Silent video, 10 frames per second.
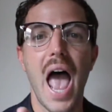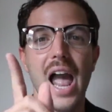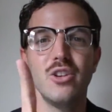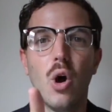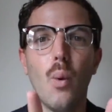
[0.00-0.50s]

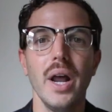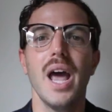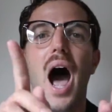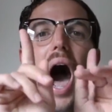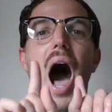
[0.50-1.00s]
And you know what?
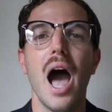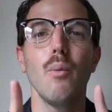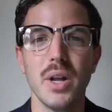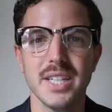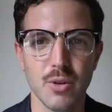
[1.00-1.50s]
I
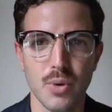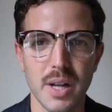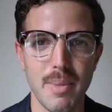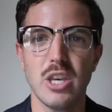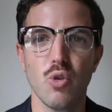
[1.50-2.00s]
wanted to
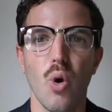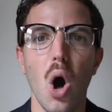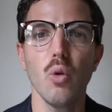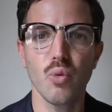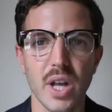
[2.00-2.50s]
make you
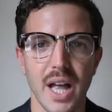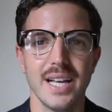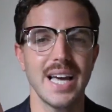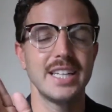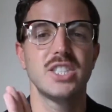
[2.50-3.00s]
all
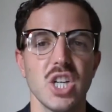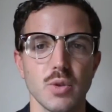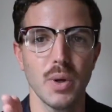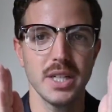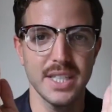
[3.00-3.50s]
realize, I
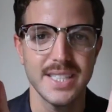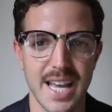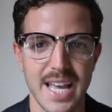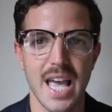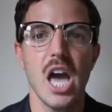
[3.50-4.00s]
just wanted to
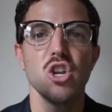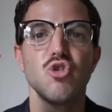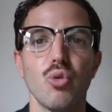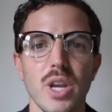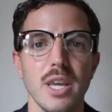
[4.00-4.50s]
say,
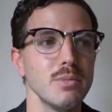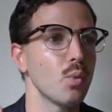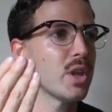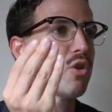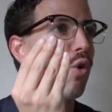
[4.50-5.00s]
dreams,
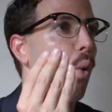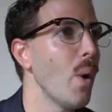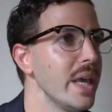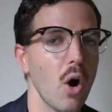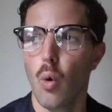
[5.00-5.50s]
whether you're
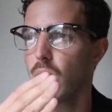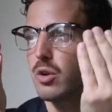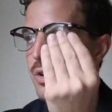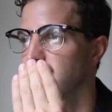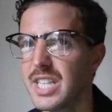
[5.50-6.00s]
awake or whether
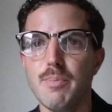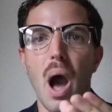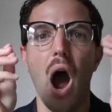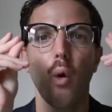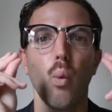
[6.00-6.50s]
you're asleep,
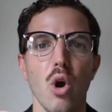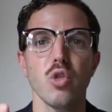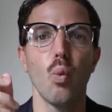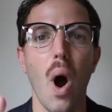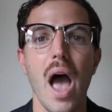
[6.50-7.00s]
are
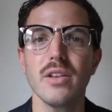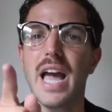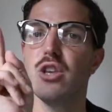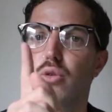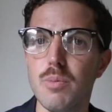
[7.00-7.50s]
worthwhile,
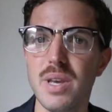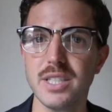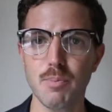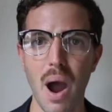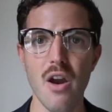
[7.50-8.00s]
and you can be
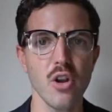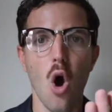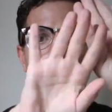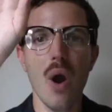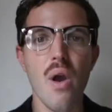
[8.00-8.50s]
inspired
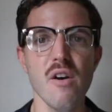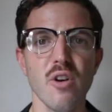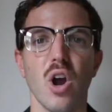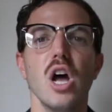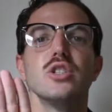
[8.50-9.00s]
wherever.